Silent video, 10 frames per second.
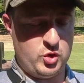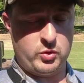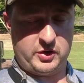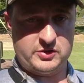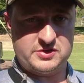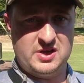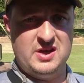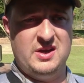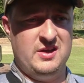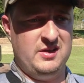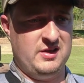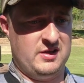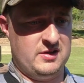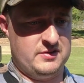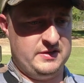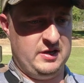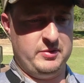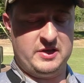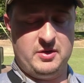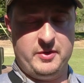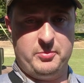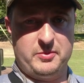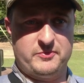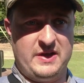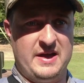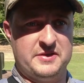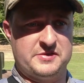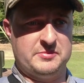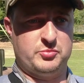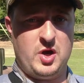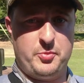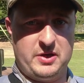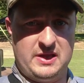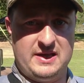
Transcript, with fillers: coworkers uh, needed me to come help him find some property